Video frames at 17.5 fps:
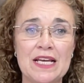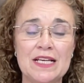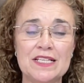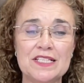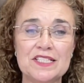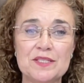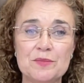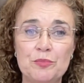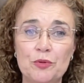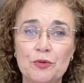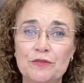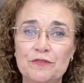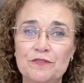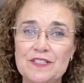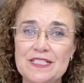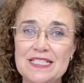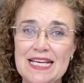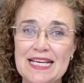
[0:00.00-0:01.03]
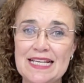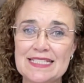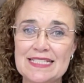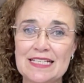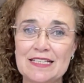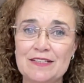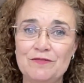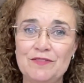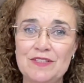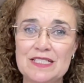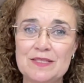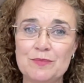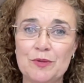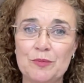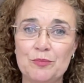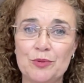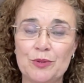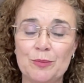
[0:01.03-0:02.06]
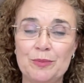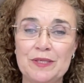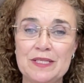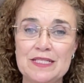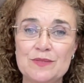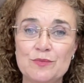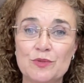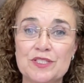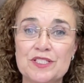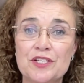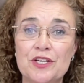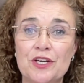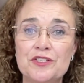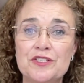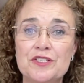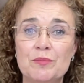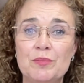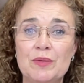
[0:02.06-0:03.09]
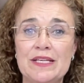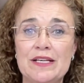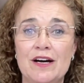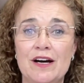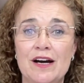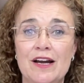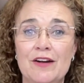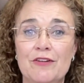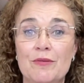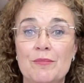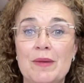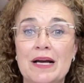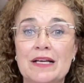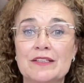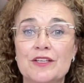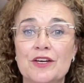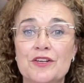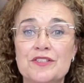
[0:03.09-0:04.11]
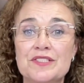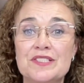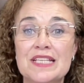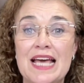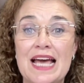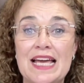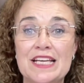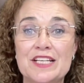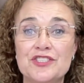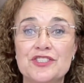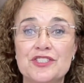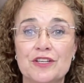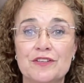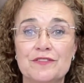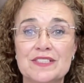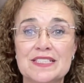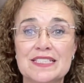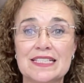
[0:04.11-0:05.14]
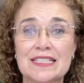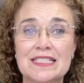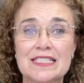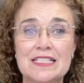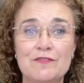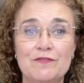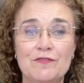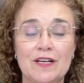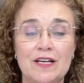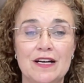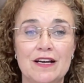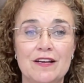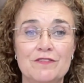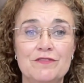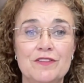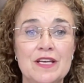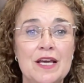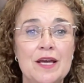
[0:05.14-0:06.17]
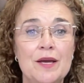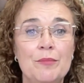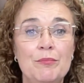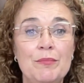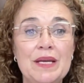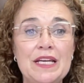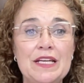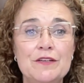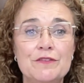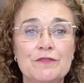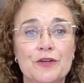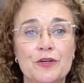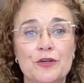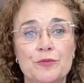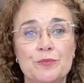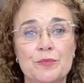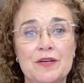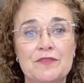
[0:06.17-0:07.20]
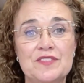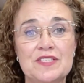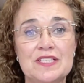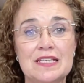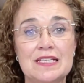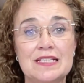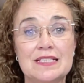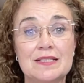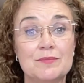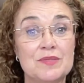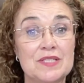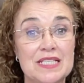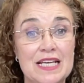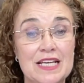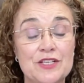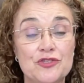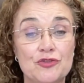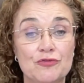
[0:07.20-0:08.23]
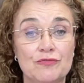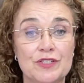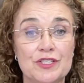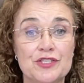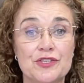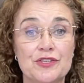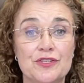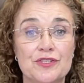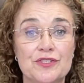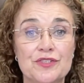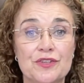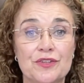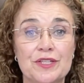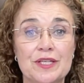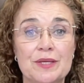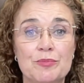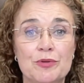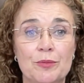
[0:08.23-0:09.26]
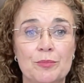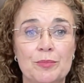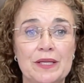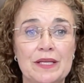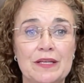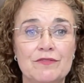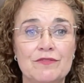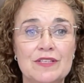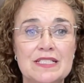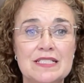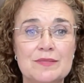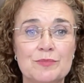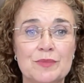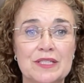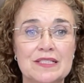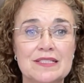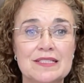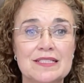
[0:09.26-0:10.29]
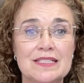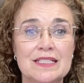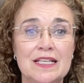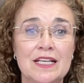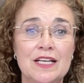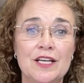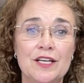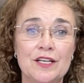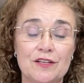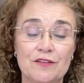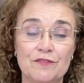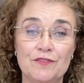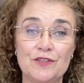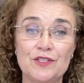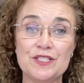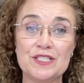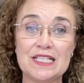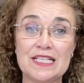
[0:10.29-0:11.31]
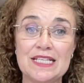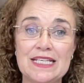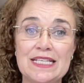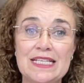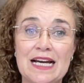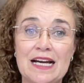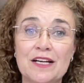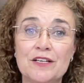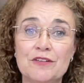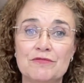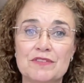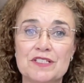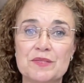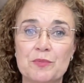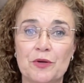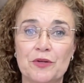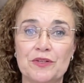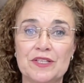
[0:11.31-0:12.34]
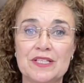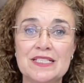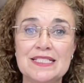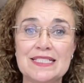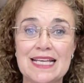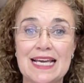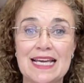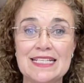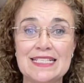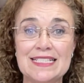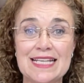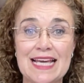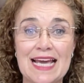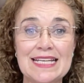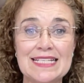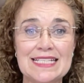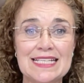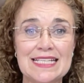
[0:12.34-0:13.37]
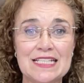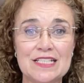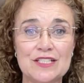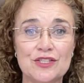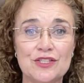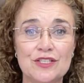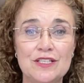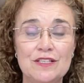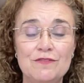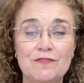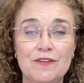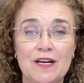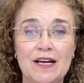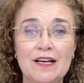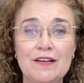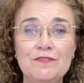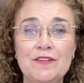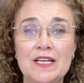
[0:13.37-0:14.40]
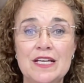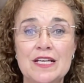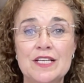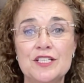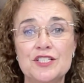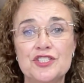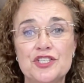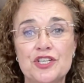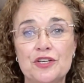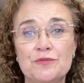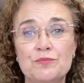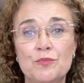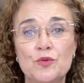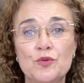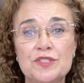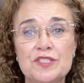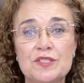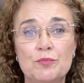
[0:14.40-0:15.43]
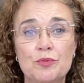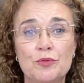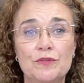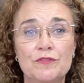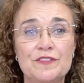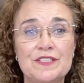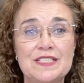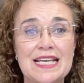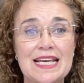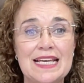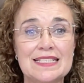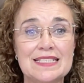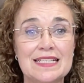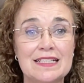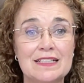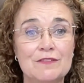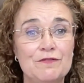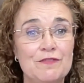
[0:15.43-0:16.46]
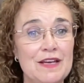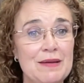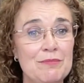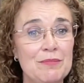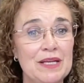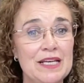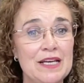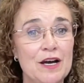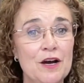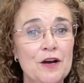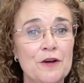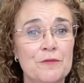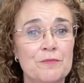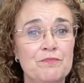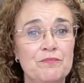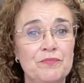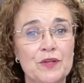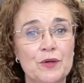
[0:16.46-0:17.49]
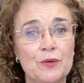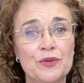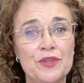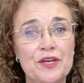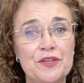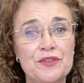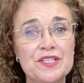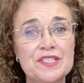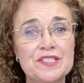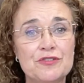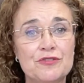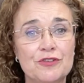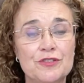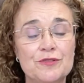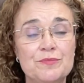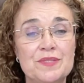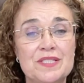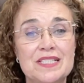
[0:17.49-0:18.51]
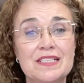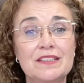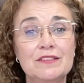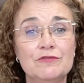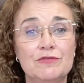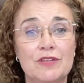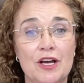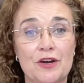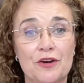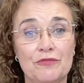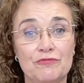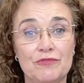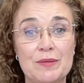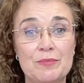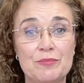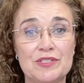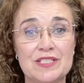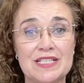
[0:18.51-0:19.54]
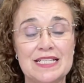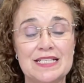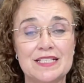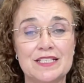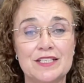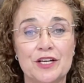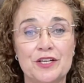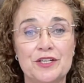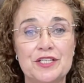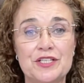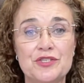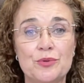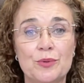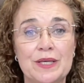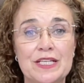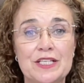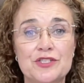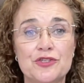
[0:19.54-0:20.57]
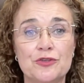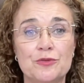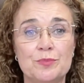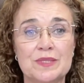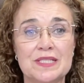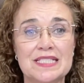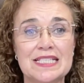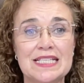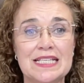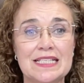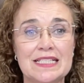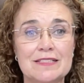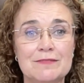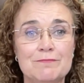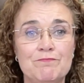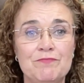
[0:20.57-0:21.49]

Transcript: Support for taxing investment properties was notably higher among those aged over 65, many of whom had seen substantial returns on their property investments. Conversely, younger respondents aged 18 to 35 showed more support for taxing the family home, although this group still represented only 22%.